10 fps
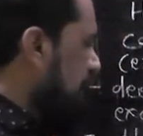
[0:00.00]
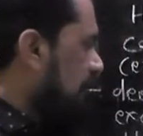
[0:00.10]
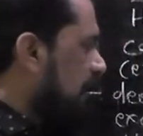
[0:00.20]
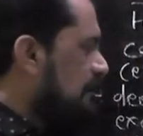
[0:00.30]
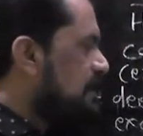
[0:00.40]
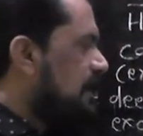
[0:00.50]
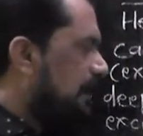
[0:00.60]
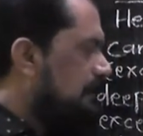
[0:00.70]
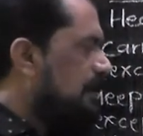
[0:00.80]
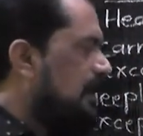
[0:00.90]
becomes
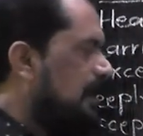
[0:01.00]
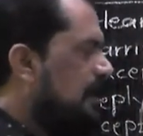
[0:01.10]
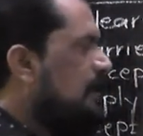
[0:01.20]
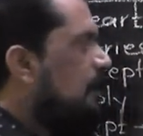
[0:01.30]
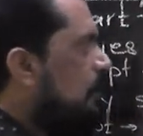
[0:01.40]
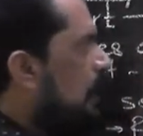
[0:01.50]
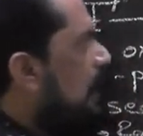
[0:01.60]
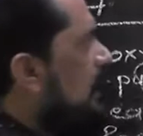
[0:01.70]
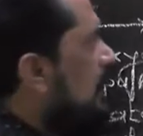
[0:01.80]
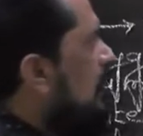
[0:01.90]
empty,
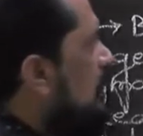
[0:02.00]
while